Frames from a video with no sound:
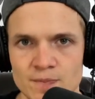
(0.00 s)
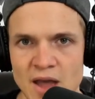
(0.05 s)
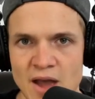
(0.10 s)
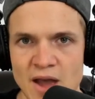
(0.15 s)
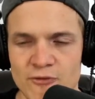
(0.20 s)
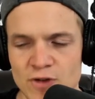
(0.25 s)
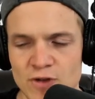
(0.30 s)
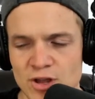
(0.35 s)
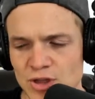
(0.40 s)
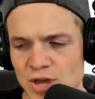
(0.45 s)

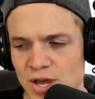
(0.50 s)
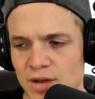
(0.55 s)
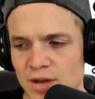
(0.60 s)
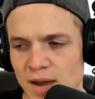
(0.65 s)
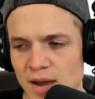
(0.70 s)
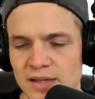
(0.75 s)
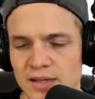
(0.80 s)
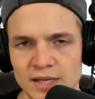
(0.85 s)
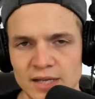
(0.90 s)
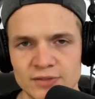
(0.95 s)
Everything in
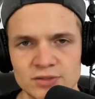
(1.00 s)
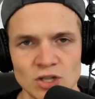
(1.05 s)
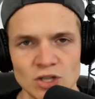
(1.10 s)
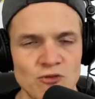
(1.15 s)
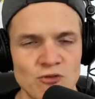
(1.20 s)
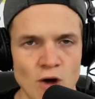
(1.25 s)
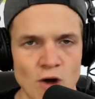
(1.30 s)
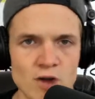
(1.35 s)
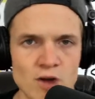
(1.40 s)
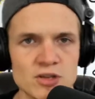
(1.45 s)
my life so
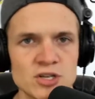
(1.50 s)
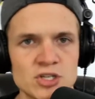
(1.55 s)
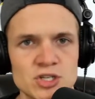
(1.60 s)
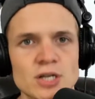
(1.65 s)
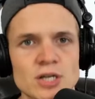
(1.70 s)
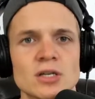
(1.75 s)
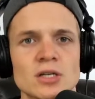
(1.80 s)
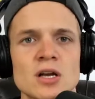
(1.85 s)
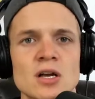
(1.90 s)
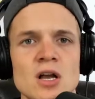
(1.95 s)
far this
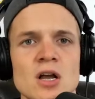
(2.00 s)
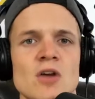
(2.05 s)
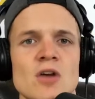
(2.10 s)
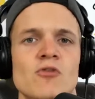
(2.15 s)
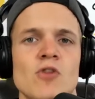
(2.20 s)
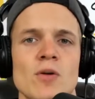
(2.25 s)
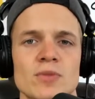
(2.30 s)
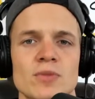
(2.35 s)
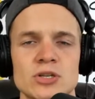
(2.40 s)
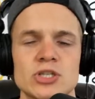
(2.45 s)
year,
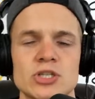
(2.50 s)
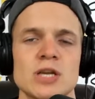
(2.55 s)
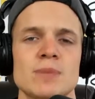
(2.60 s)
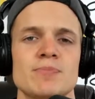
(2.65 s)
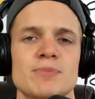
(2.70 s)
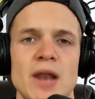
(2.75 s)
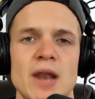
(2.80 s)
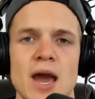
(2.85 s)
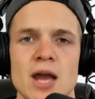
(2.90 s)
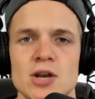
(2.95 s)
from the Jeep
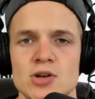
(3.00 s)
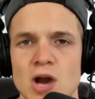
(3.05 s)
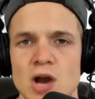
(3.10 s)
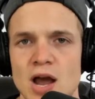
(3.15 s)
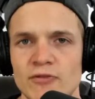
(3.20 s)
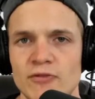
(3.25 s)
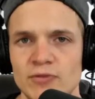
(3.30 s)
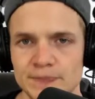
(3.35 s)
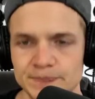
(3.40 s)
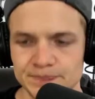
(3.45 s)
that I
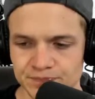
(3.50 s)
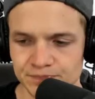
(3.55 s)
drive